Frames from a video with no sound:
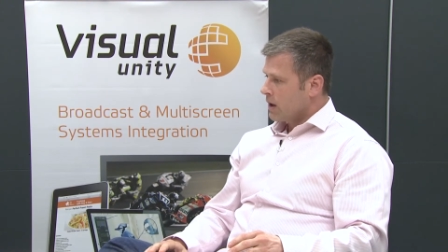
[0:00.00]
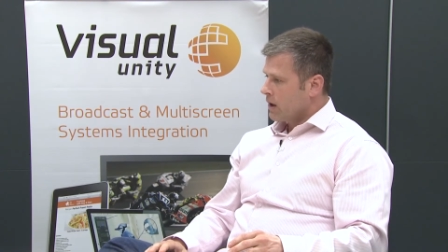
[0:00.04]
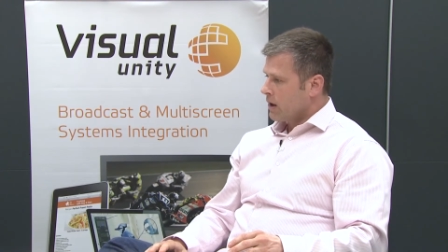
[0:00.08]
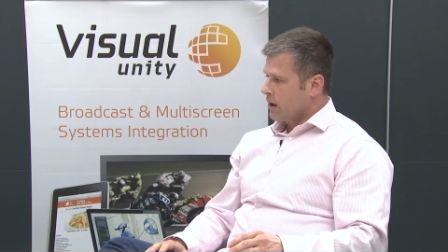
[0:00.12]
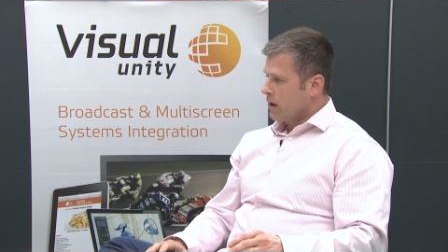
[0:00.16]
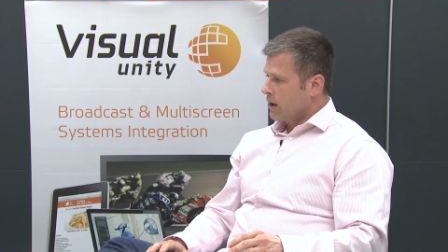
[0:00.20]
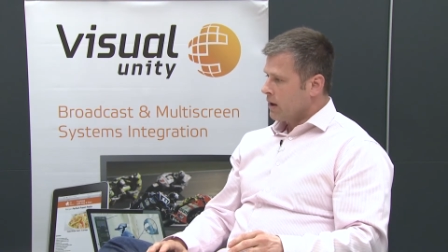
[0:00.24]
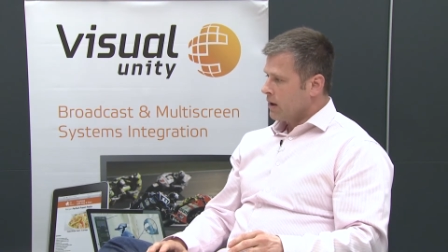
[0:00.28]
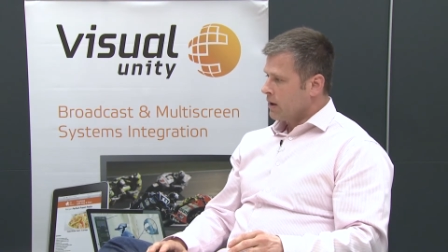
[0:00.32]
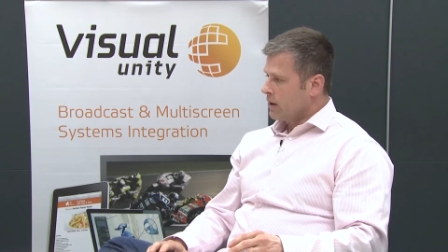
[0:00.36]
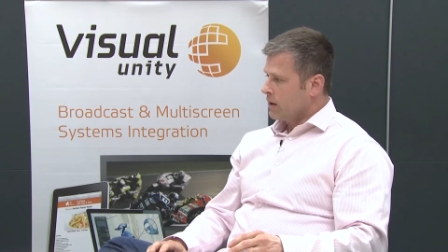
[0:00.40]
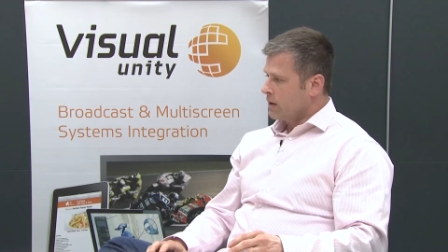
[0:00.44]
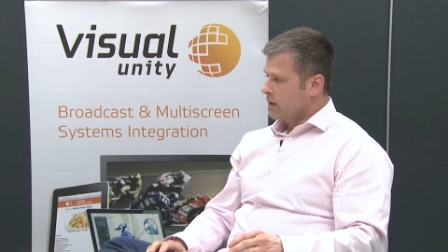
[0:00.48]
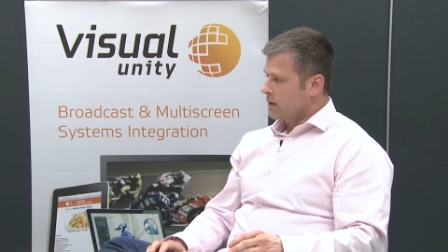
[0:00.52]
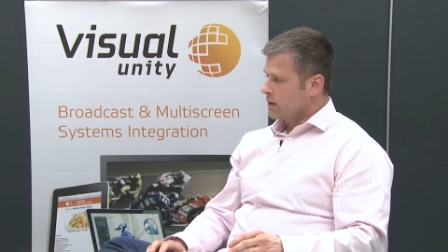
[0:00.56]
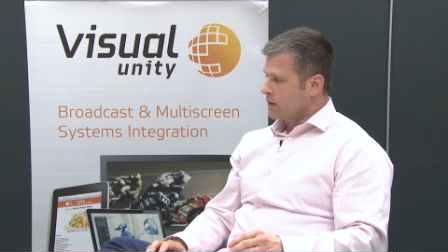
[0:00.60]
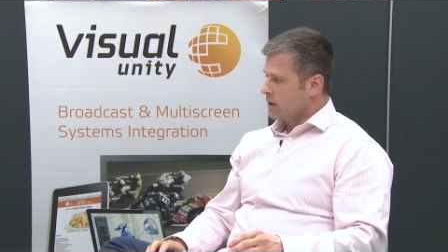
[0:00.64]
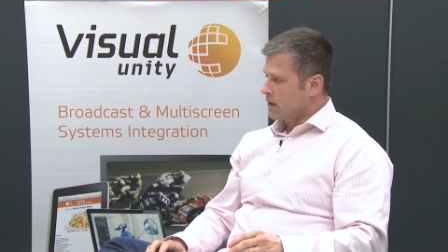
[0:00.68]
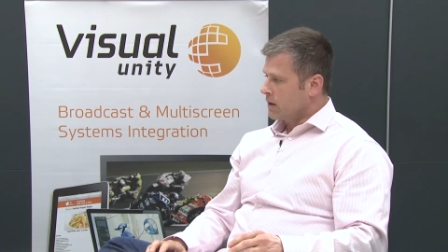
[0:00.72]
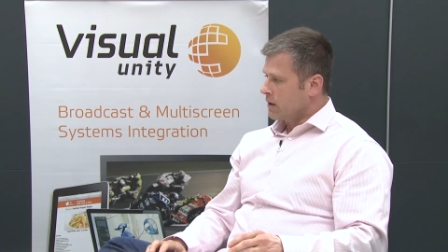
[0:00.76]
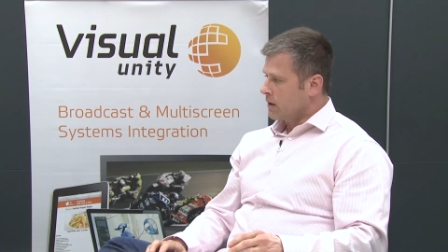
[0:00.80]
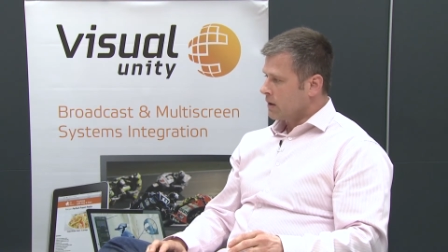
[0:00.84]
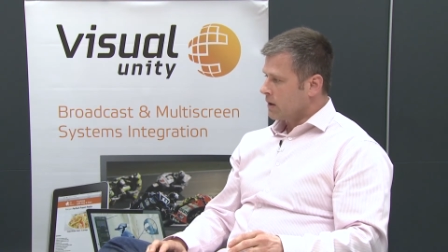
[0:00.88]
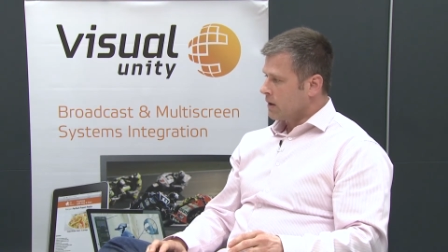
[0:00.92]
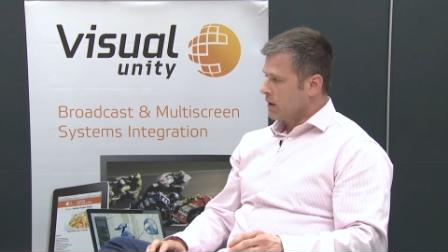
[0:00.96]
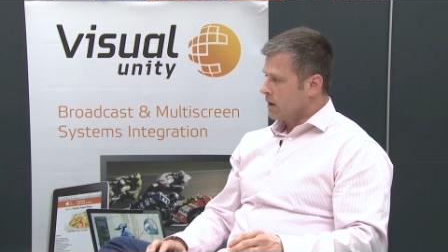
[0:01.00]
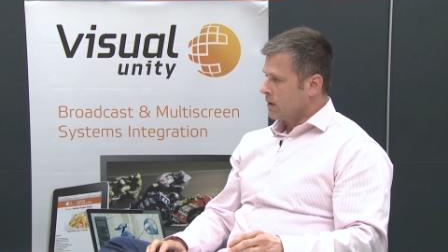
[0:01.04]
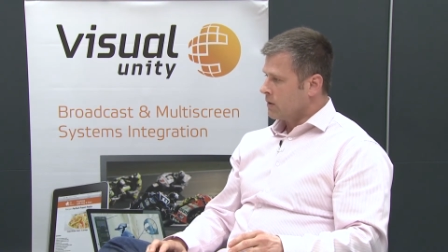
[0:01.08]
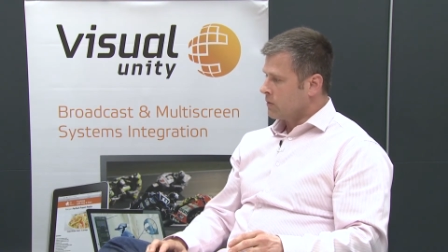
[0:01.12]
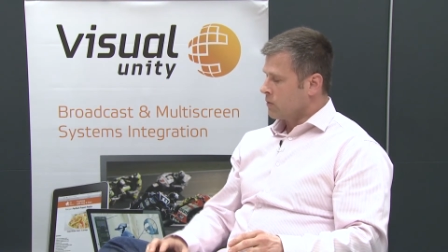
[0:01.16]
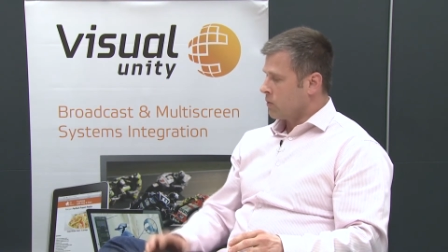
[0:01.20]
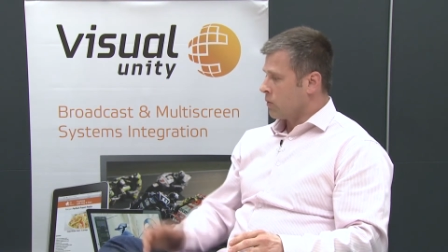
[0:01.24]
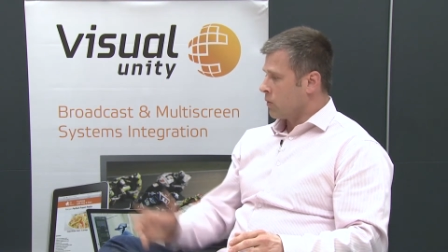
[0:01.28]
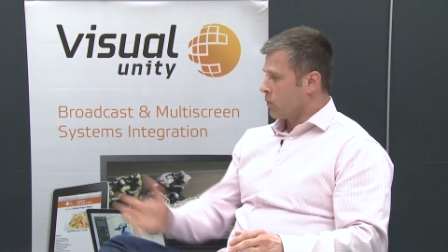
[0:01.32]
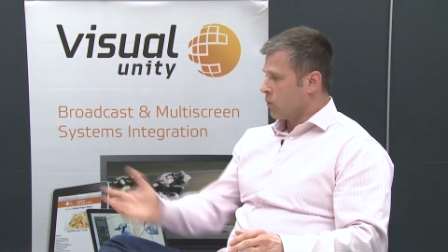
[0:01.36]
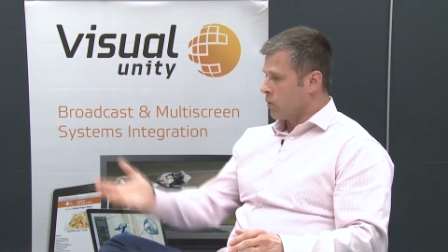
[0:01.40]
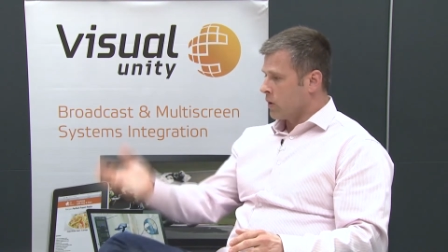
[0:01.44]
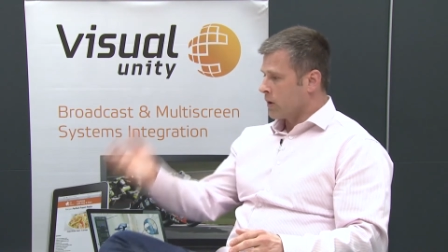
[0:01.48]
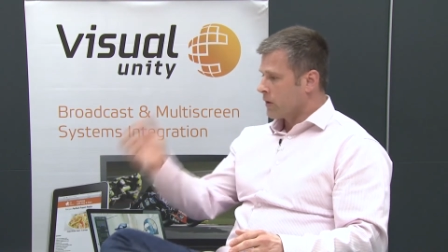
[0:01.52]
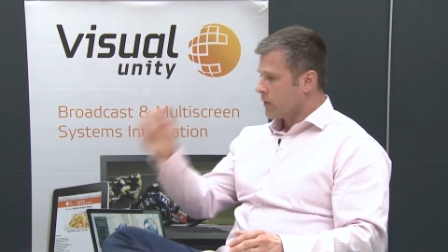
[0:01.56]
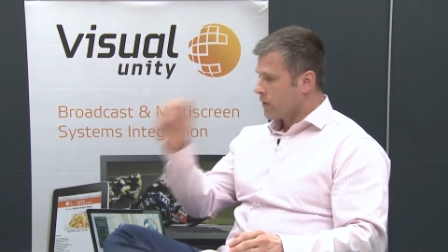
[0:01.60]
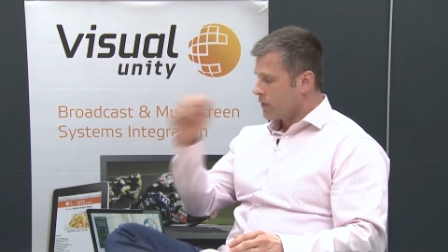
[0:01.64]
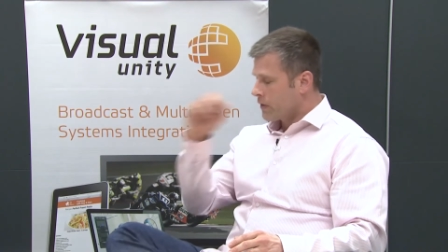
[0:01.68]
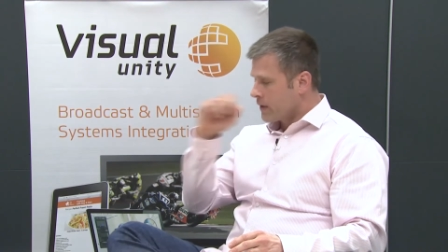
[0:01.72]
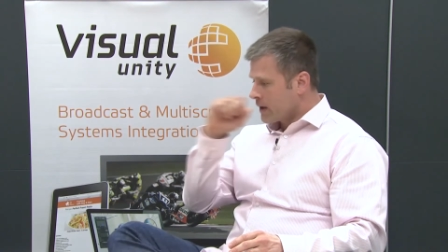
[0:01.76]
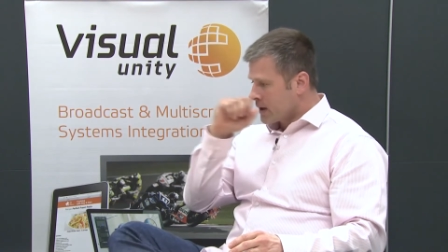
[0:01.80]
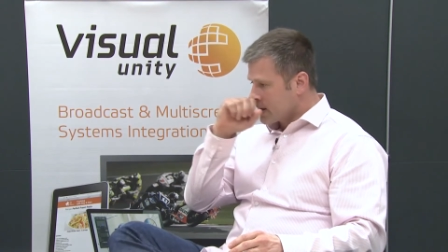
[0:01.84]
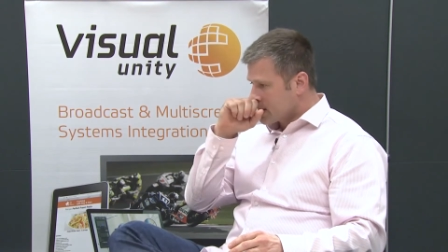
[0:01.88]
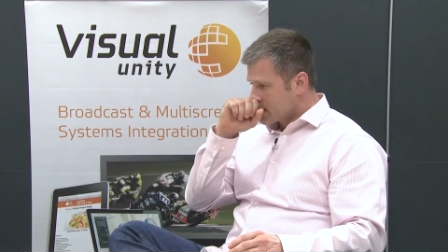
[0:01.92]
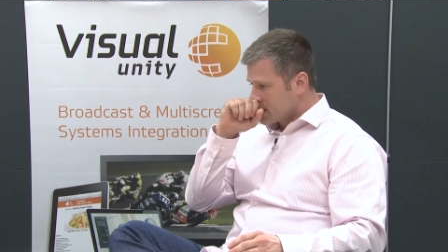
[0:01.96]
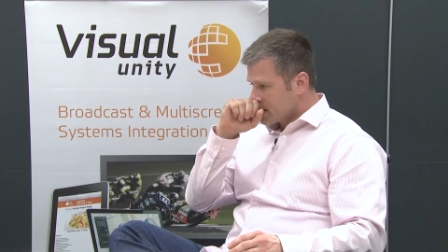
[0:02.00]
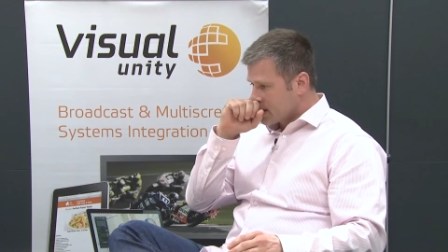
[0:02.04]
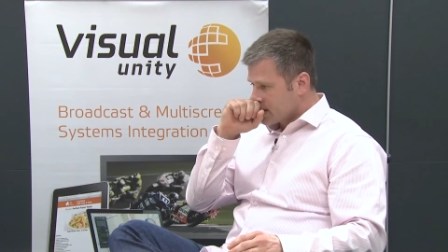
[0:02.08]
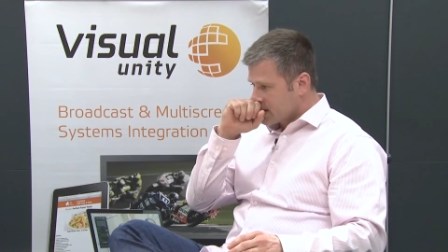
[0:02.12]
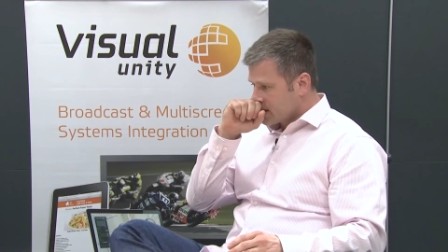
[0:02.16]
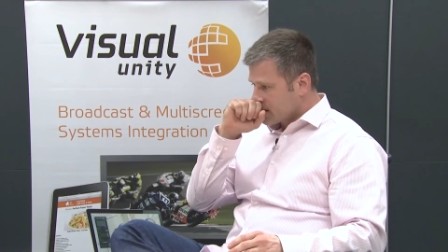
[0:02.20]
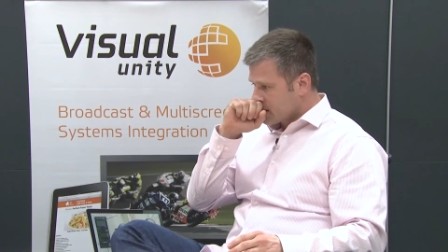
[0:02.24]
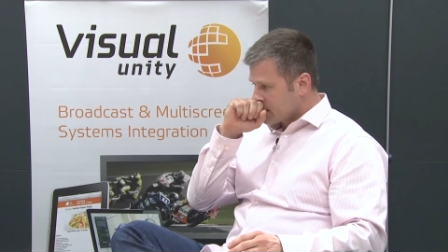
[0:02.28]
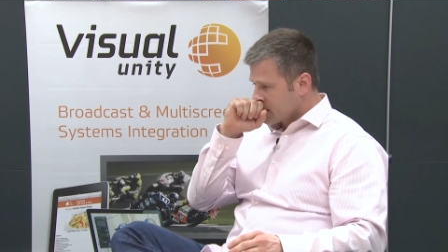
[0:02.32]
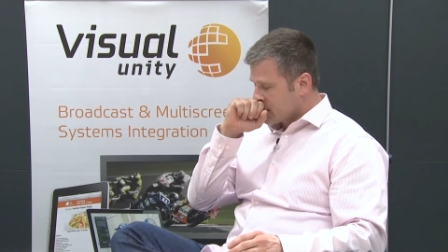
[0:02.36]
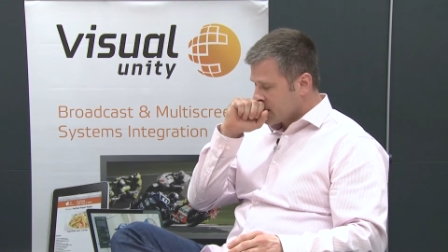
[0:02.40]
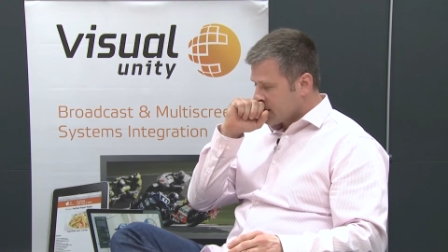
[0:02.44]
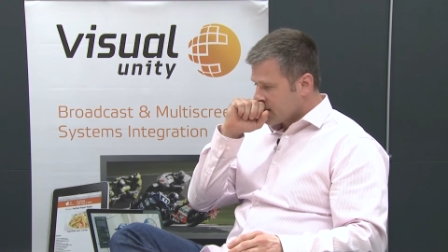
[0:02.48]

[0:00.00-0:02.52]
And one of the things that,